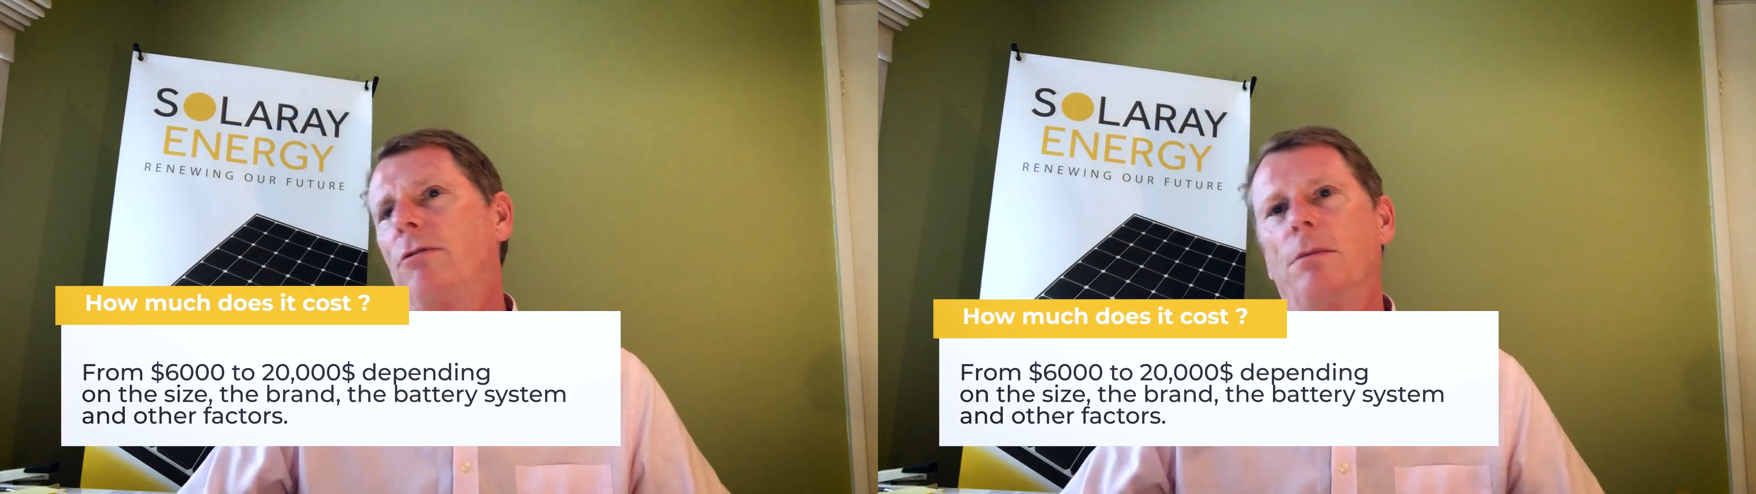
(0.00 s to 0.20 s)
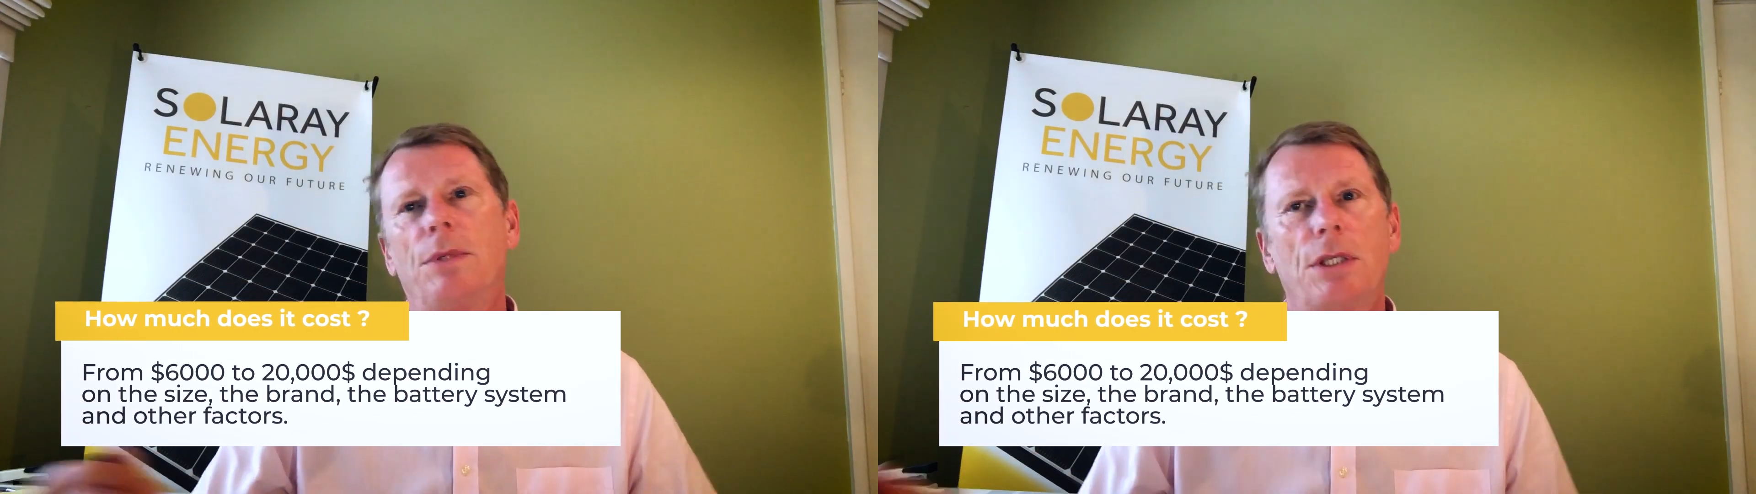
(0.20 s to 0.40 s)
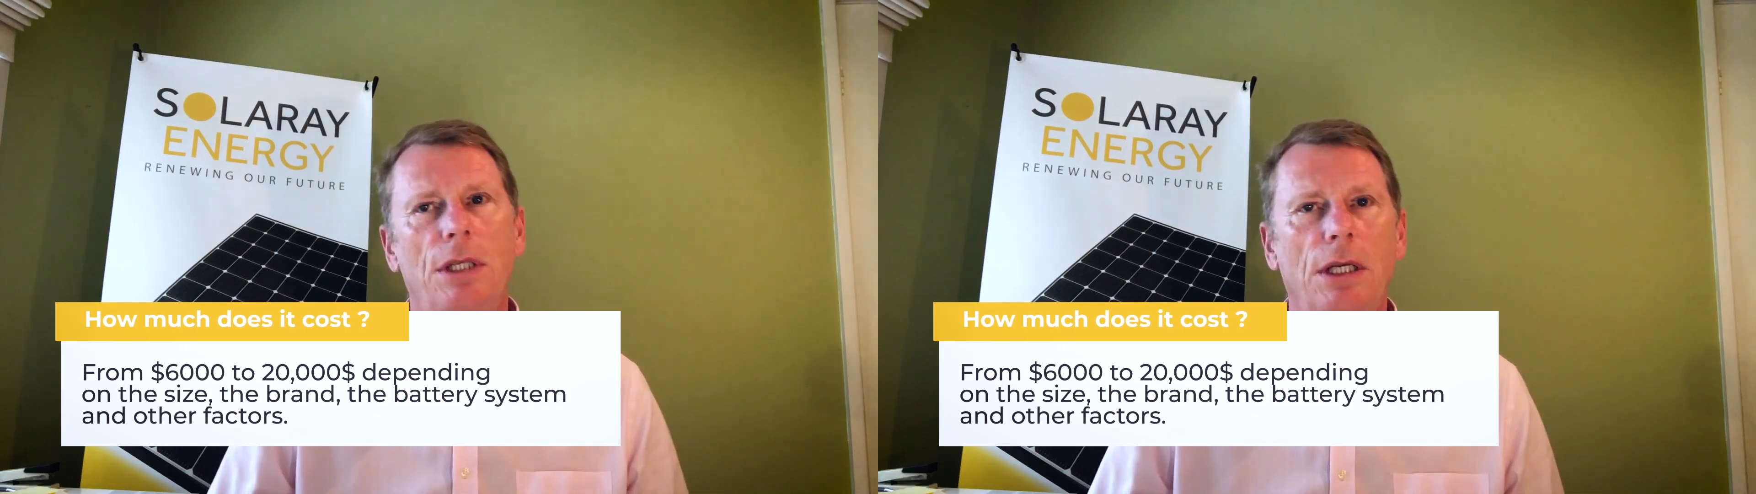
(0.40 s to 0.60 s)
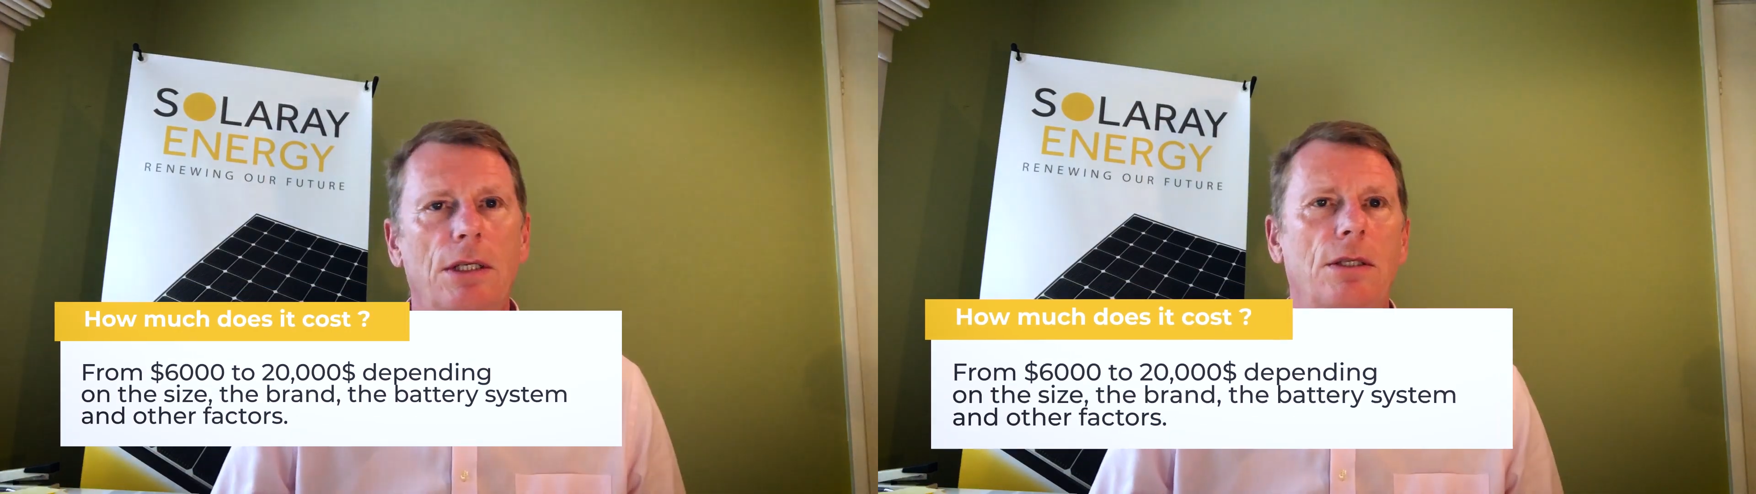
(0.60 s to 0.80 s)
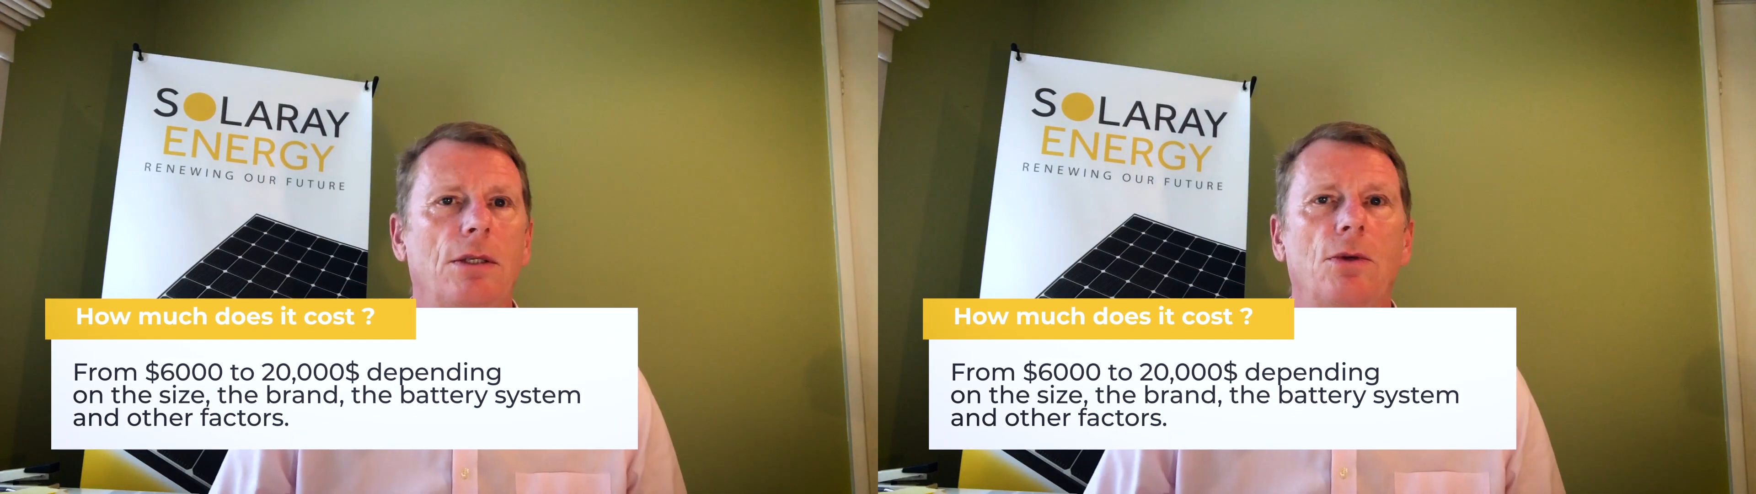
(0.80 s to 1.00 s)
from
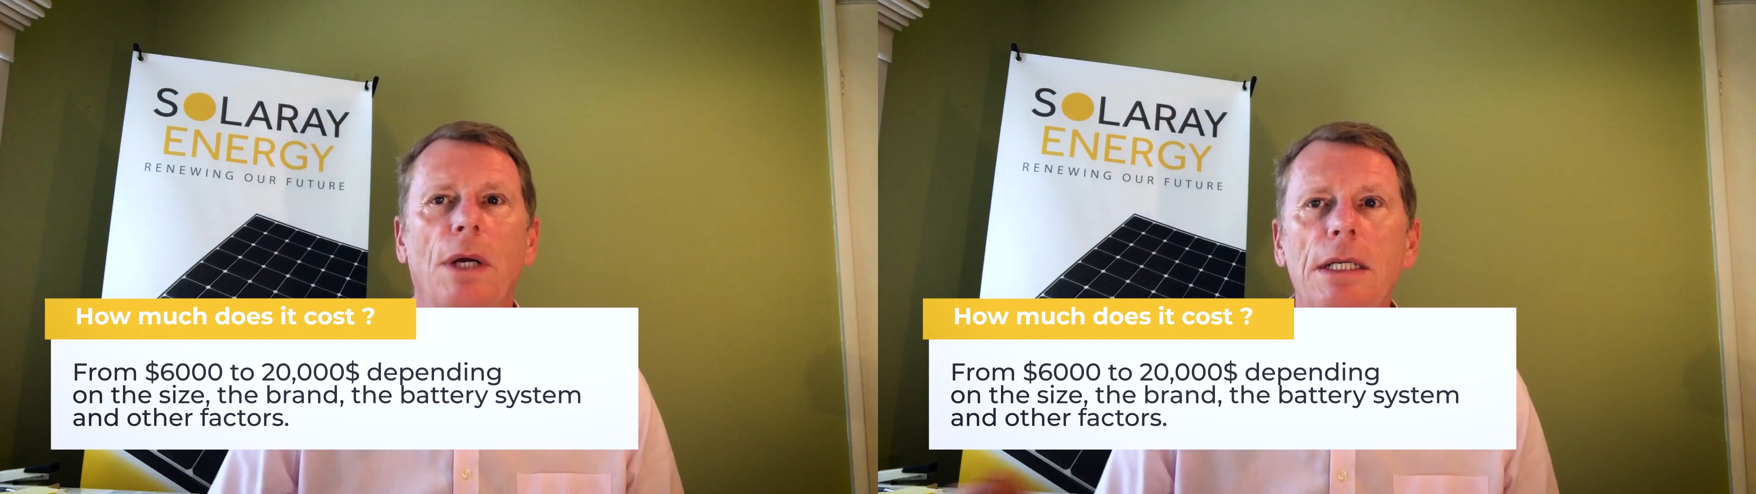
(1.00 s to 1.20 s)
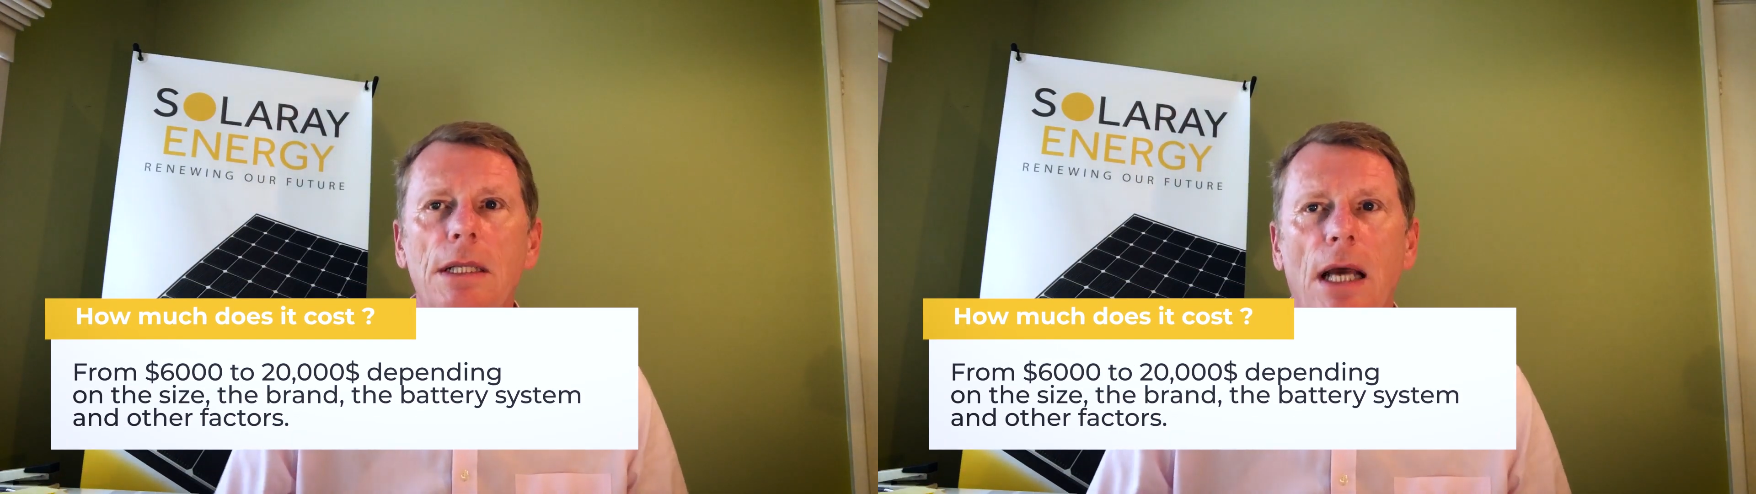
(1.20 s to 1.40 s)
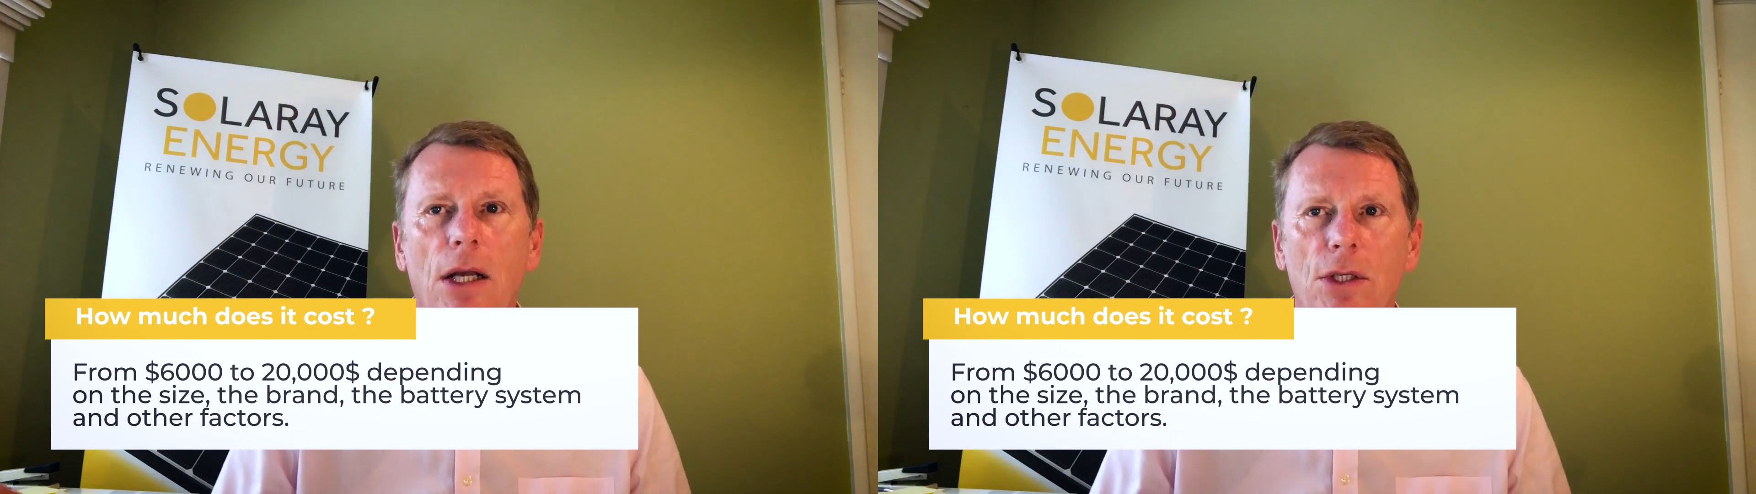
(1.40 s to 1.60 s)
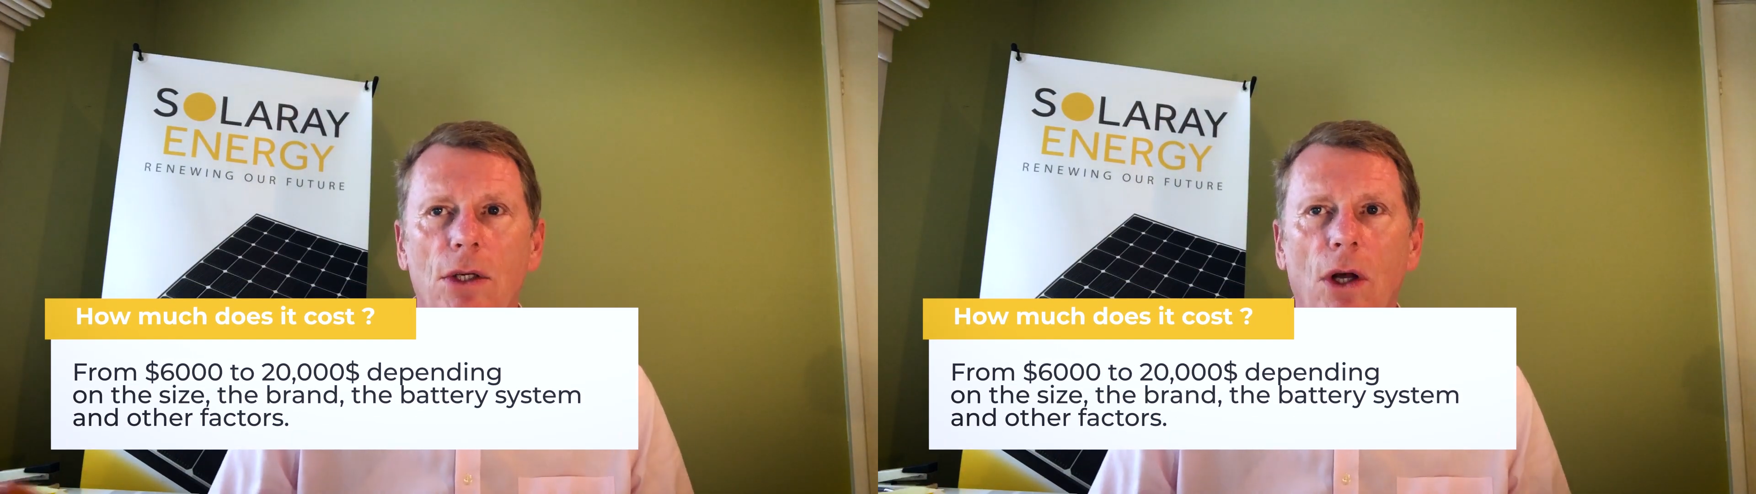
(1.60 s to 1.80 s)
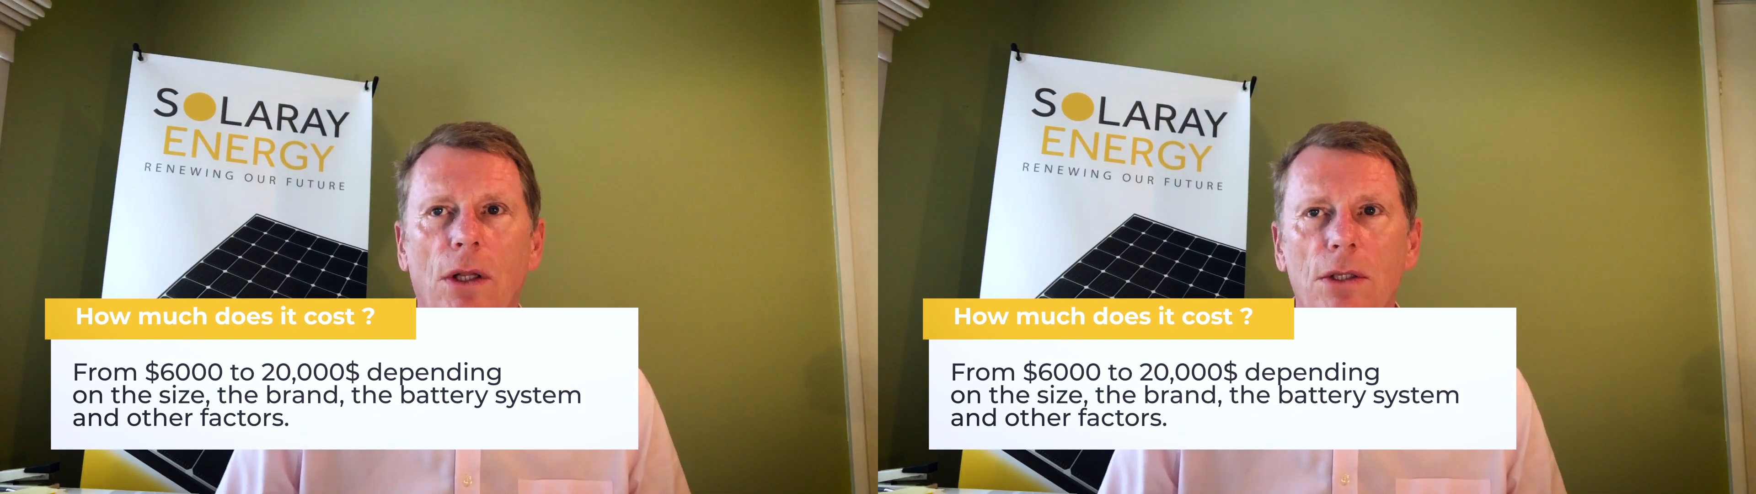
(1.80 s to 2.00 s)
$6,000 to
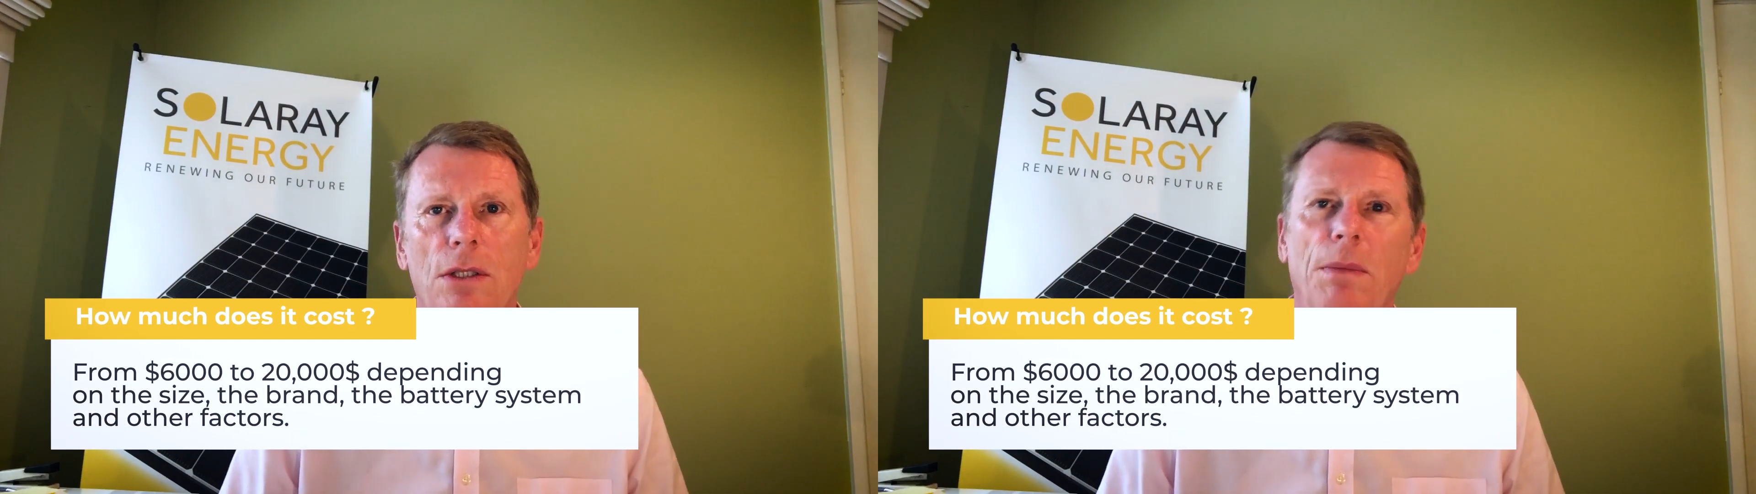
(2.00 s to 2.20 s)
$20,000,